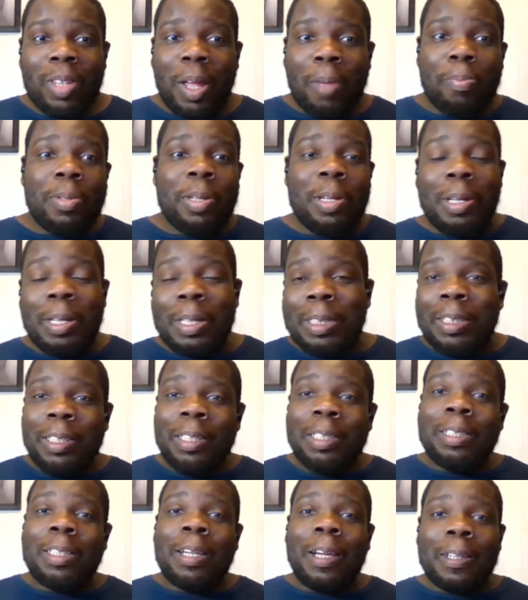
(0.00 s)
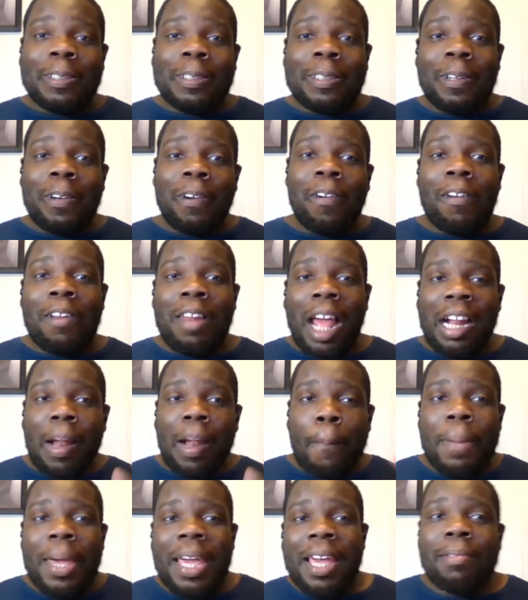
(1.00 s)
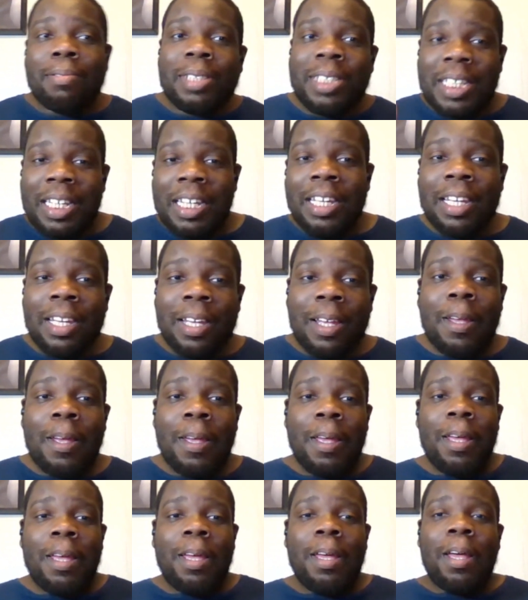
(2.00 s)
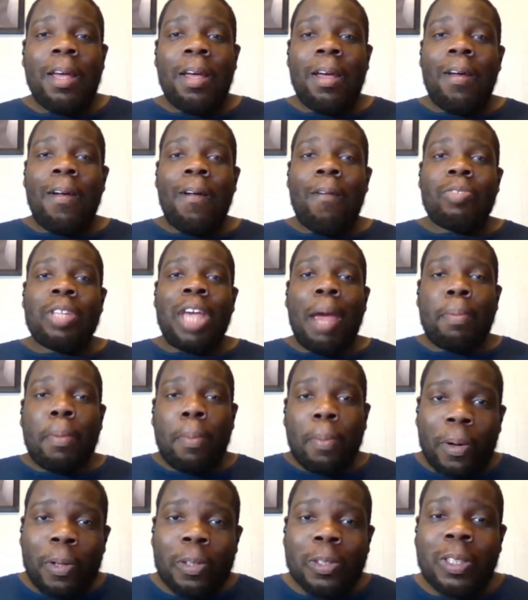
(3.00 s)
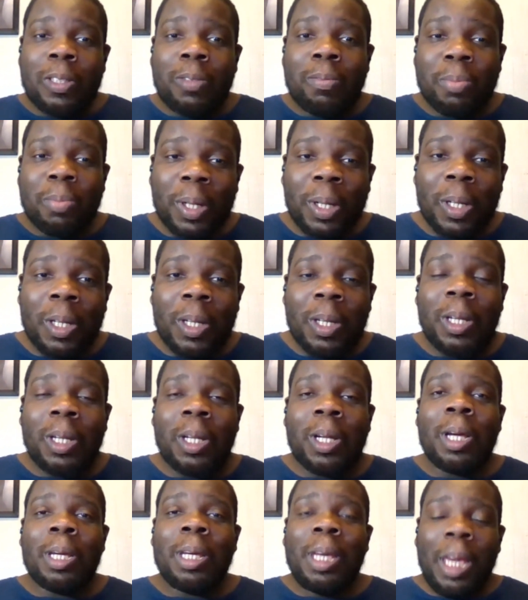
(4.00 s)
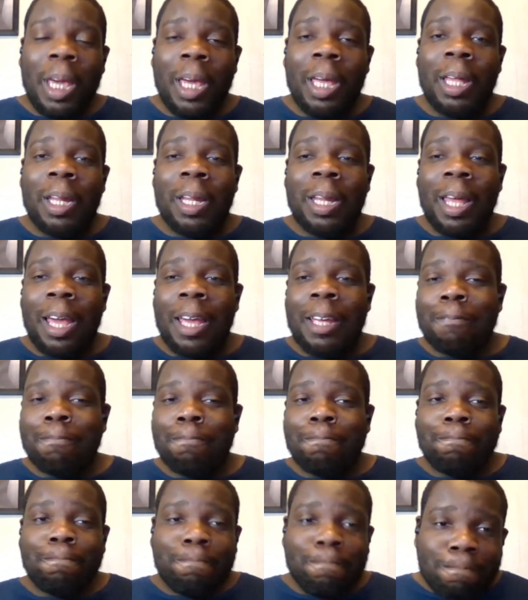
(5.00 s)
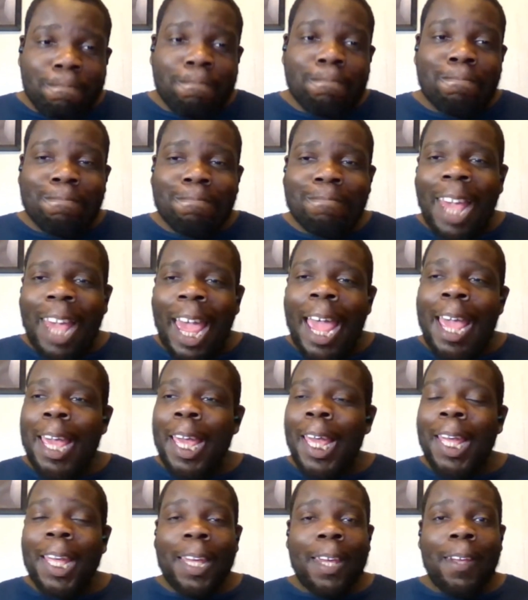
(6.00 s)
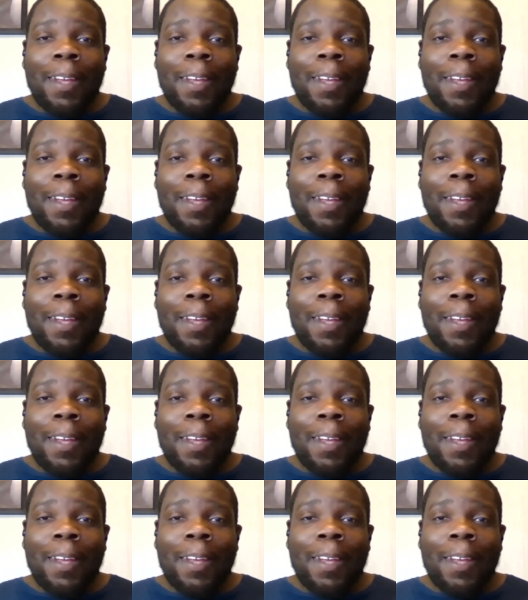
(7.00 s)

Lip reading: that you could consider her like the PMC type of person. But again, like, hey,